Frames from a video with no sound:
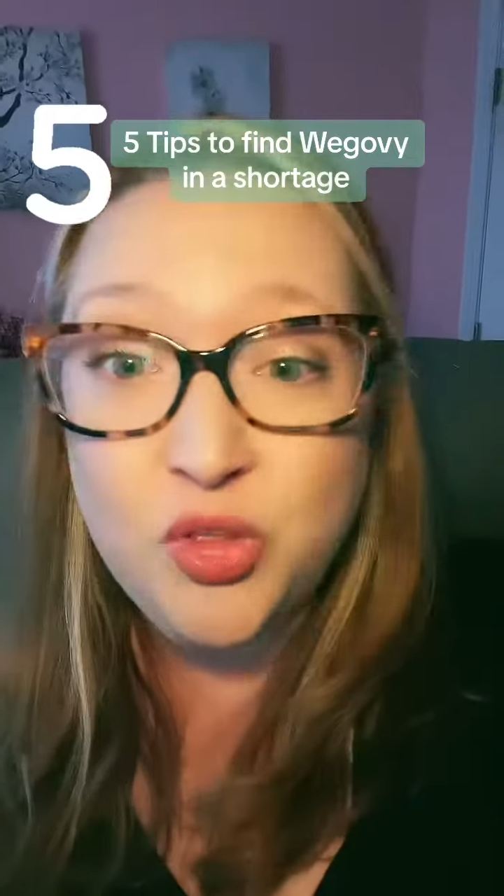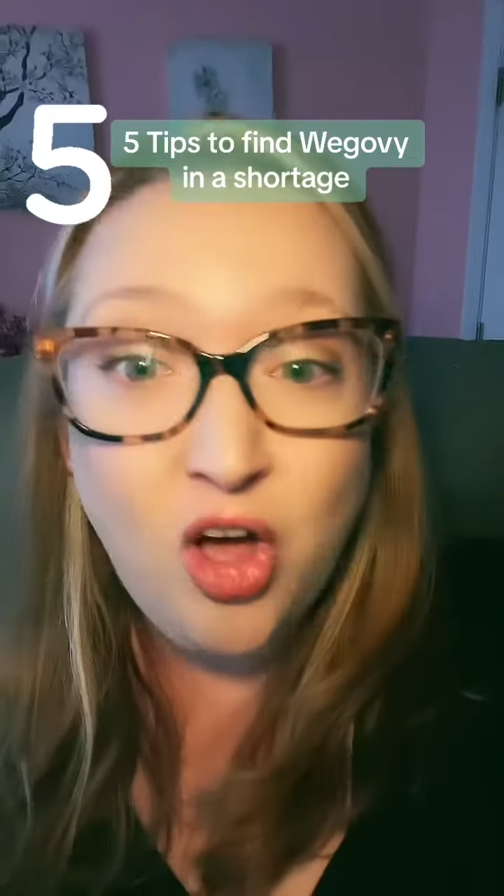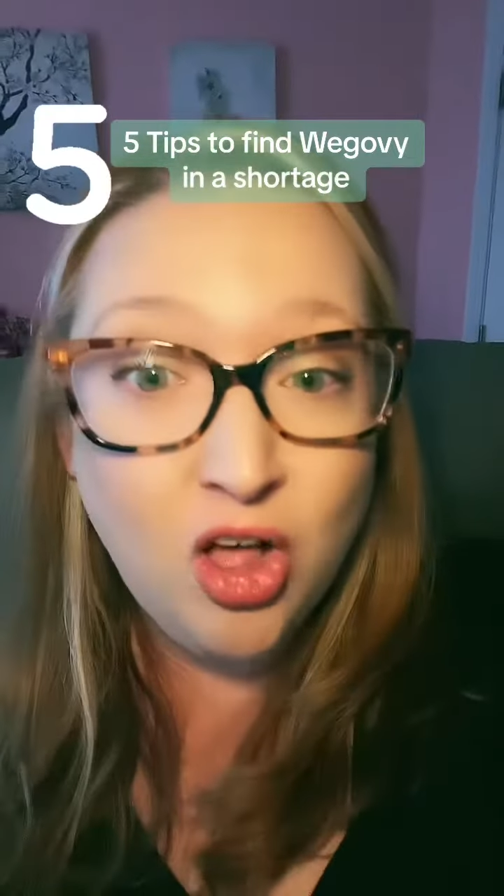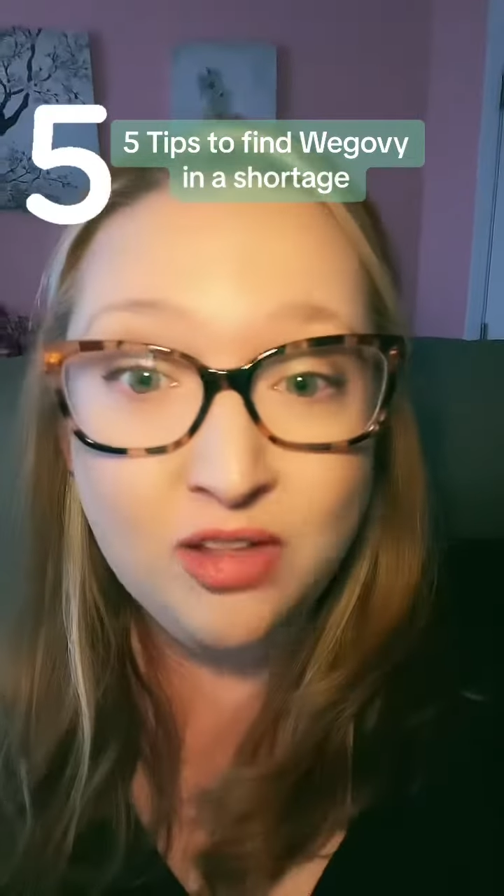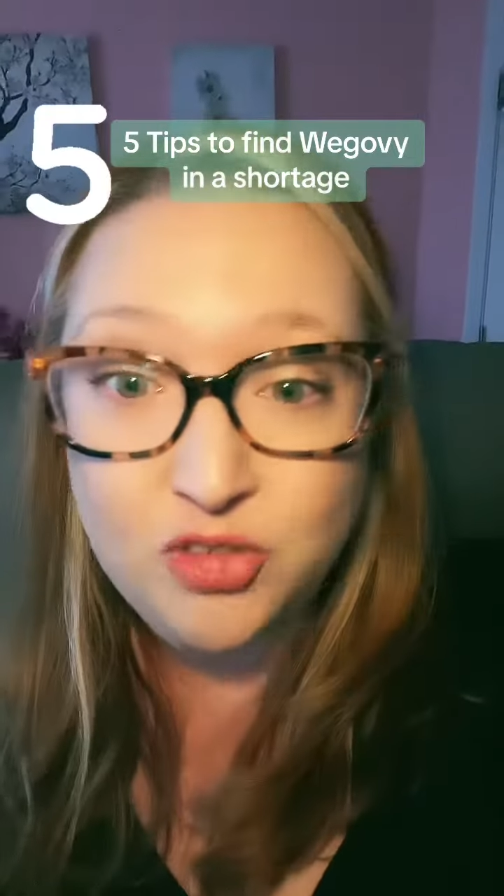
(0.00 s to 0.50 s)

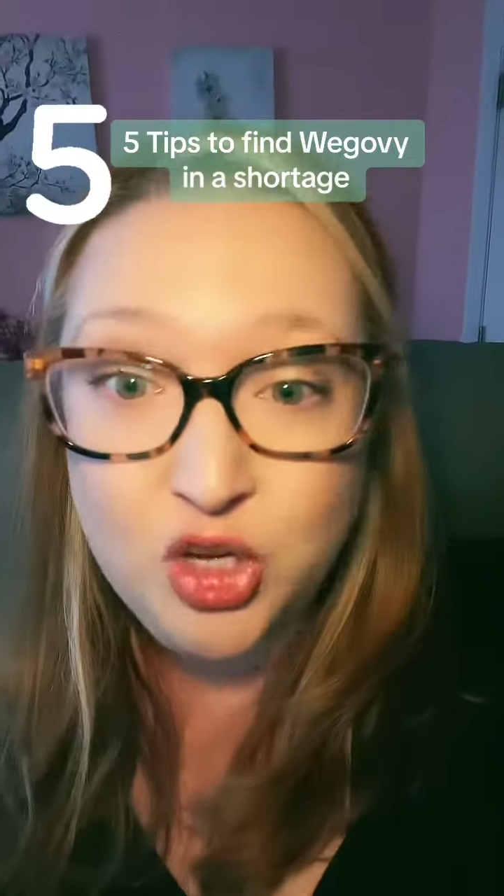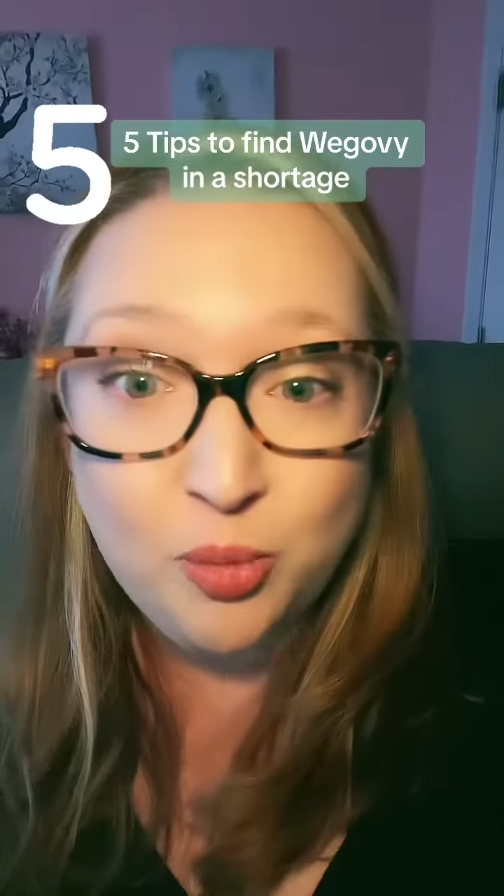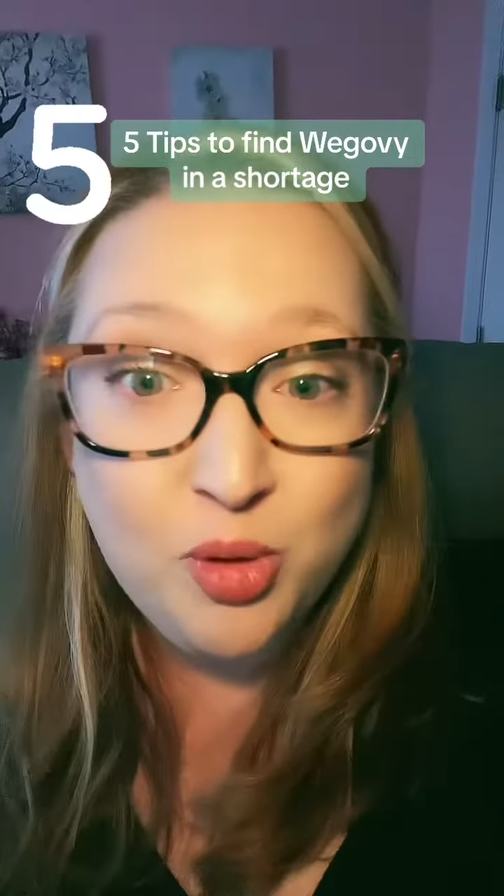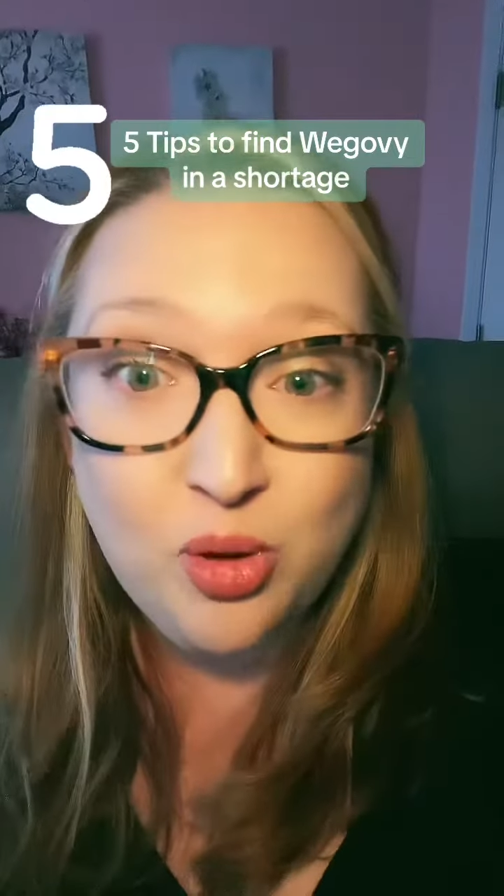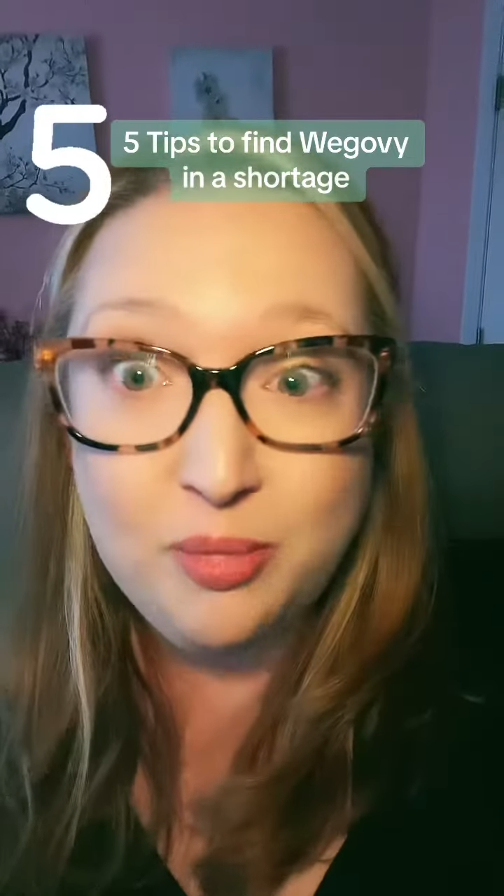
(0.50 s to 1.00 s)
all of
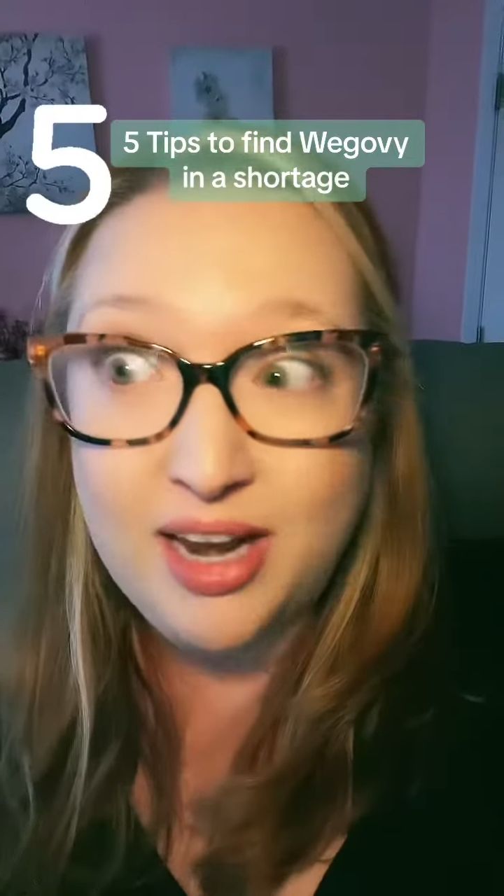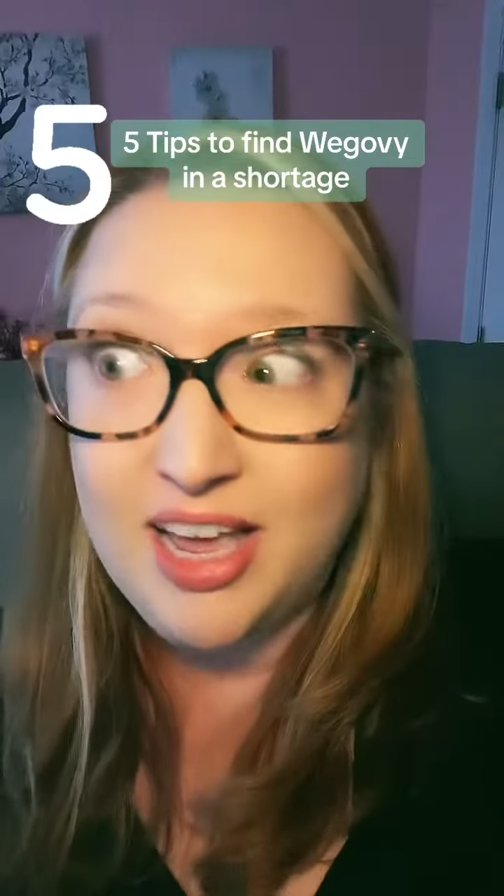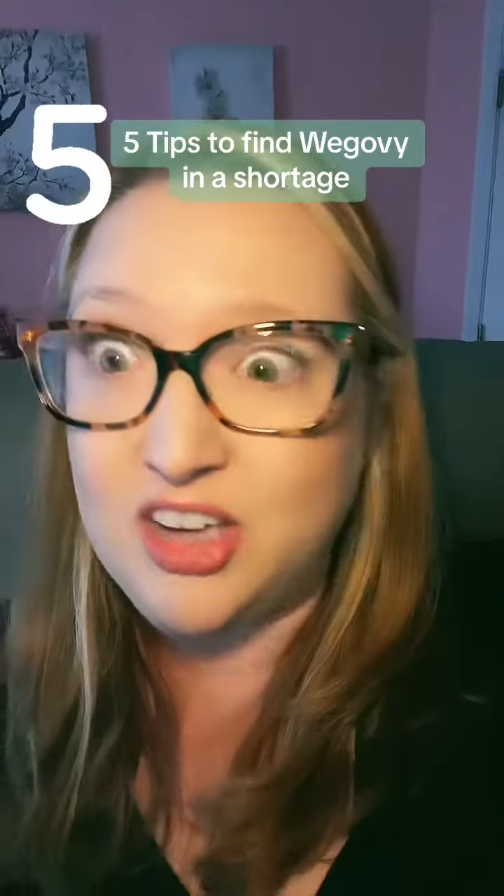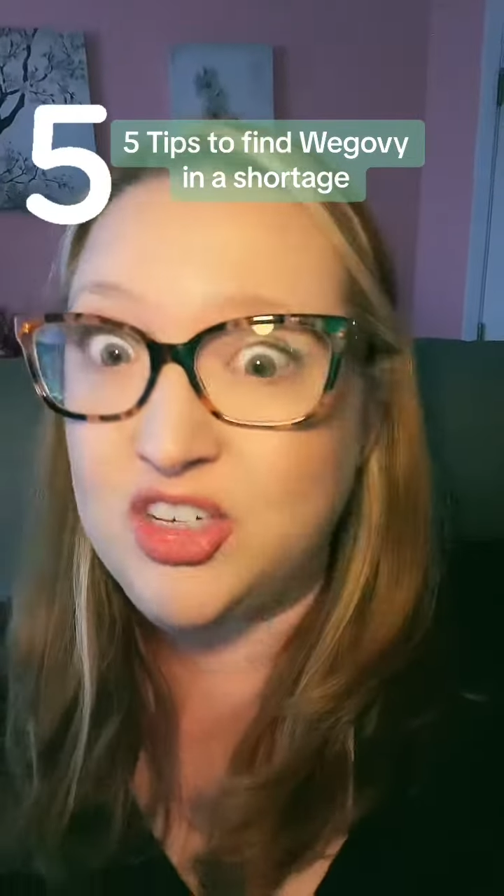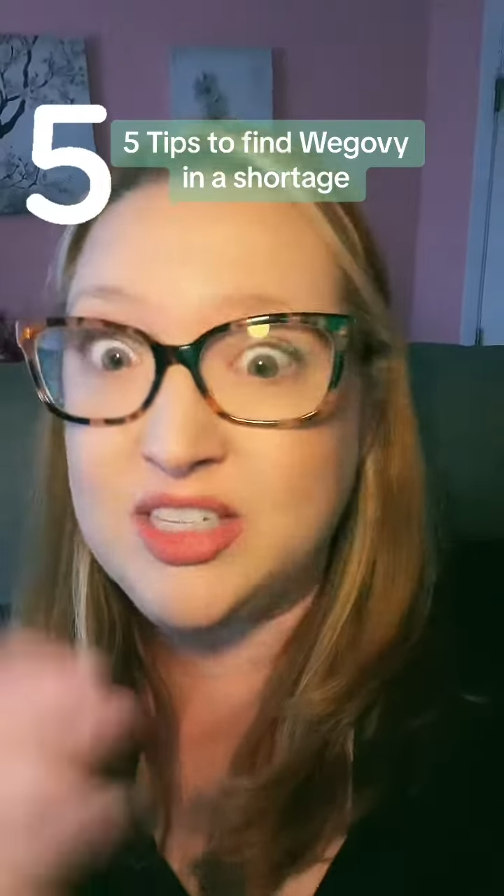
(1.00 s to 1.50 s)
GLP-1
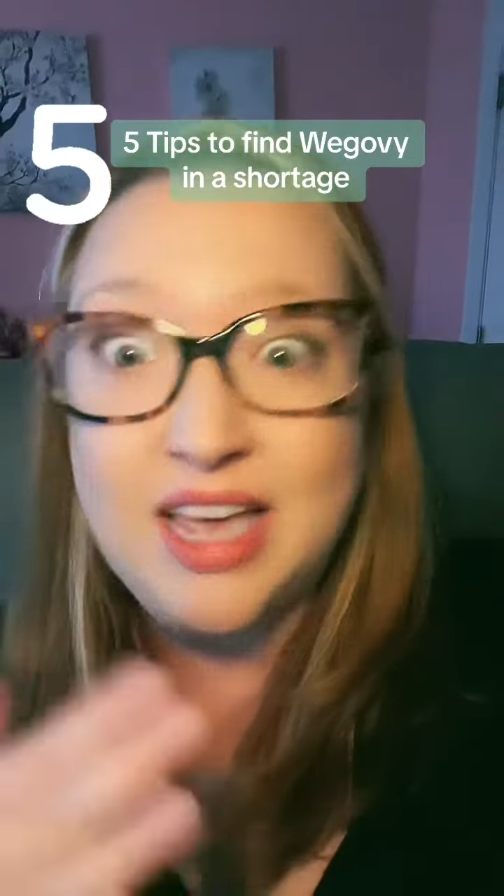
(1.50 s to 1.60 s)
medications